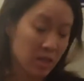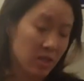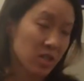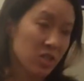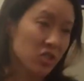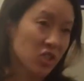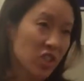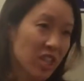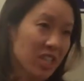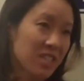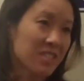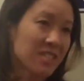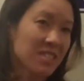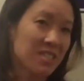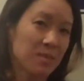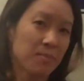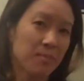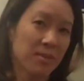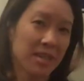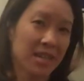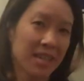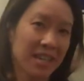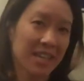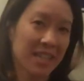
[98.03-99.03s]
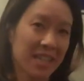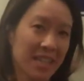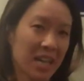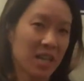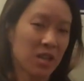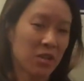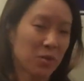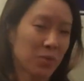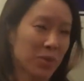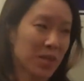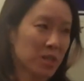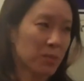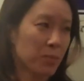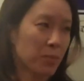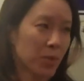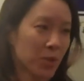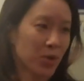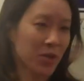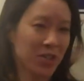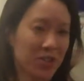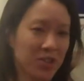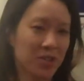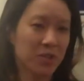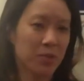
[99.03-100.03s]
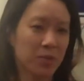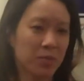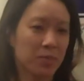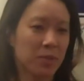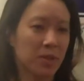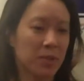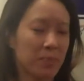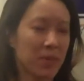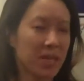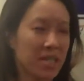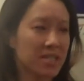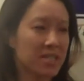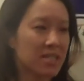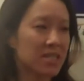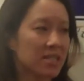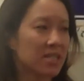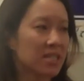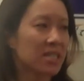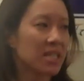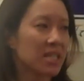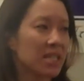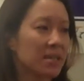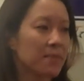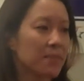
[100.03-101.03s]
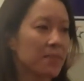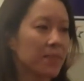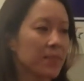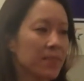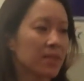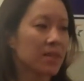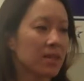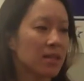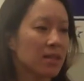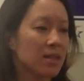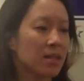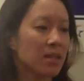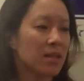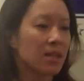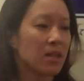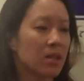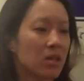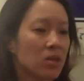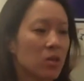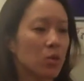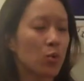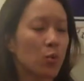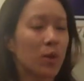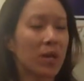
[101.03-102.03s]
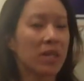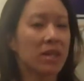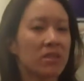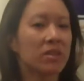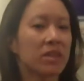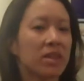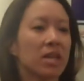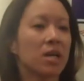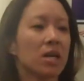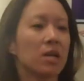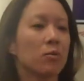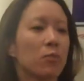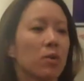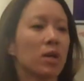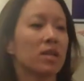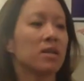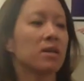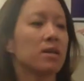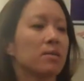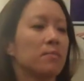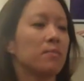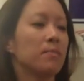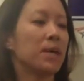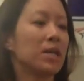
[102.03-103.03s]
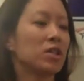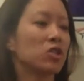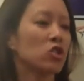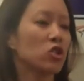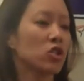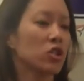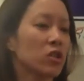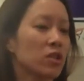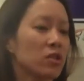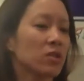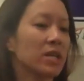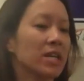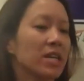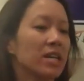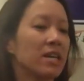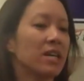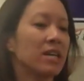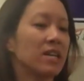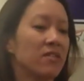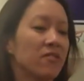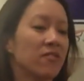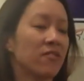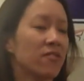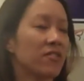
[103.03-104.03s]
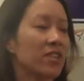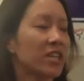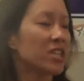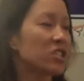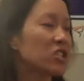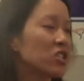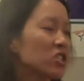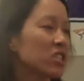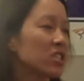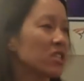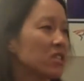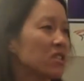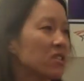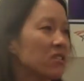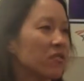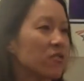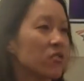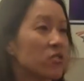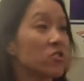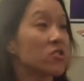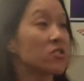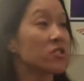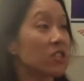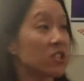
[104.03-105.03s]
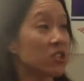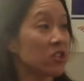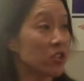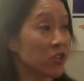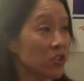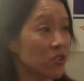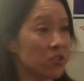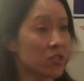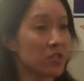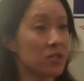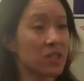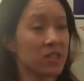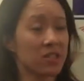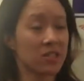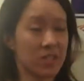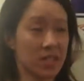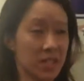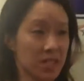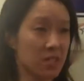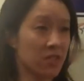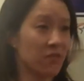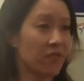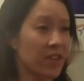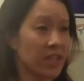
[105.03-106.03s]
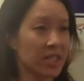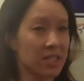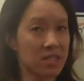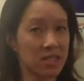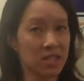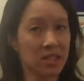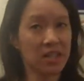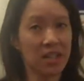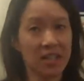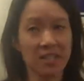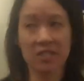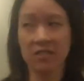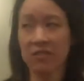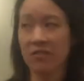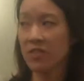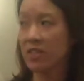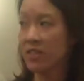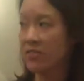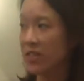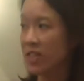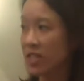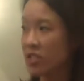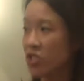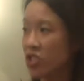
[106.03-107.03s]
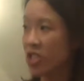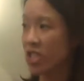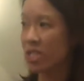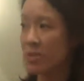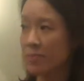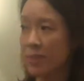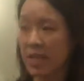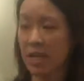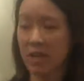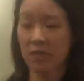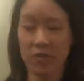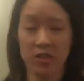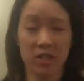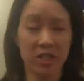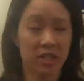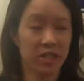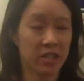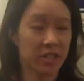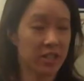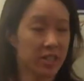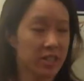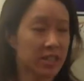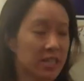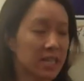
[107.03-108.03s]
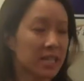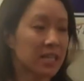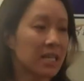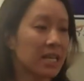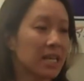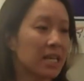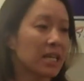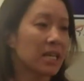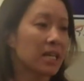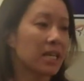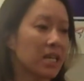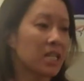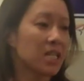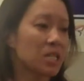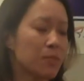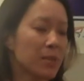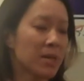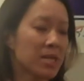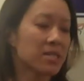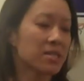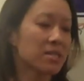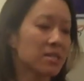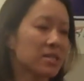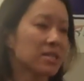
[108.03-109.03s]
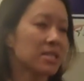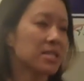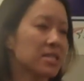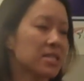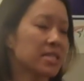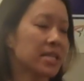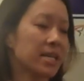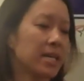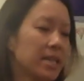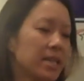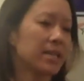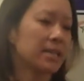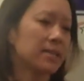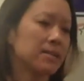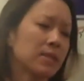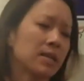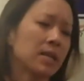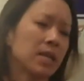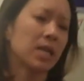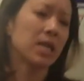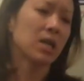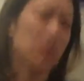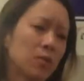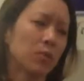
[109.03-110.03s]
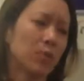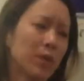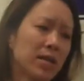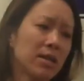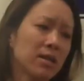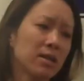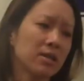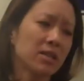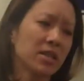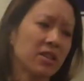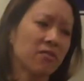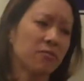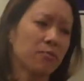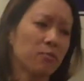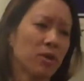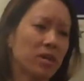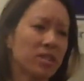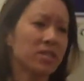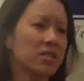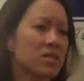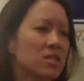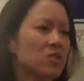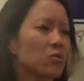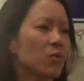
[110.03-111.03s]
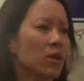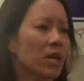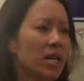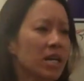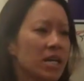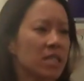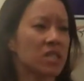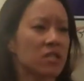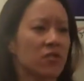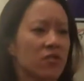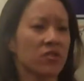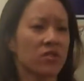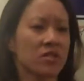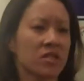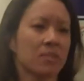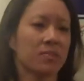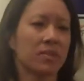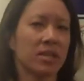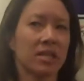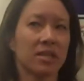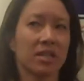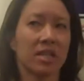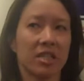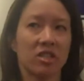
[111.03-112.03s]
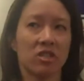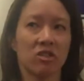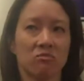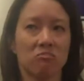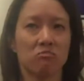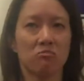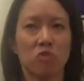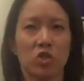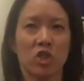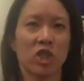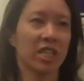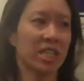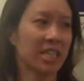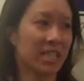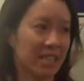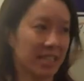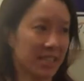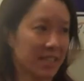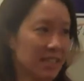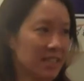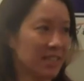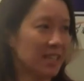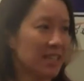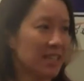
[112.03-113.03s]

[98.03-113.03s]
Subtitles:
The chain CPI, I don't want to bore you, but basically the way that they want to measure inflation for seniors, because this affects the cost of living adjustment every year, it's basically saying, well, if prices rise for something like chicken